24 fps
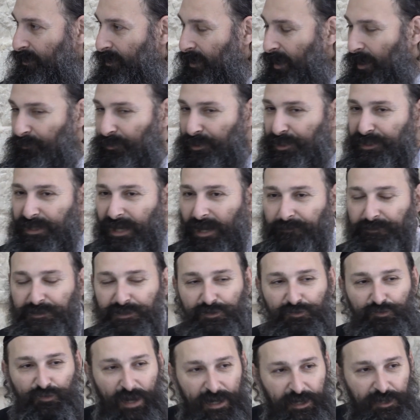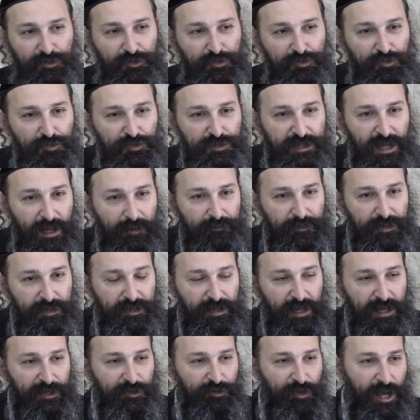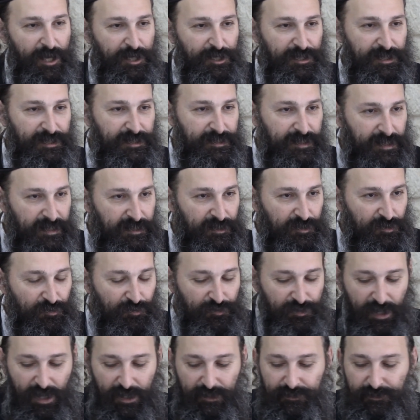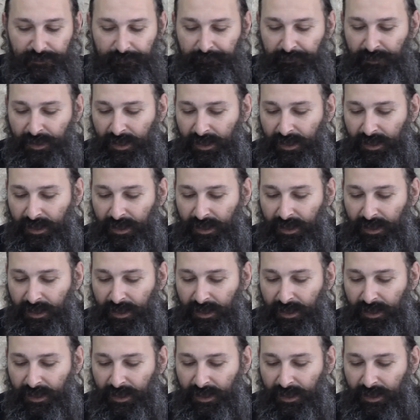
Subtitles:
How many times you wanted to do something and you actually didn't do that?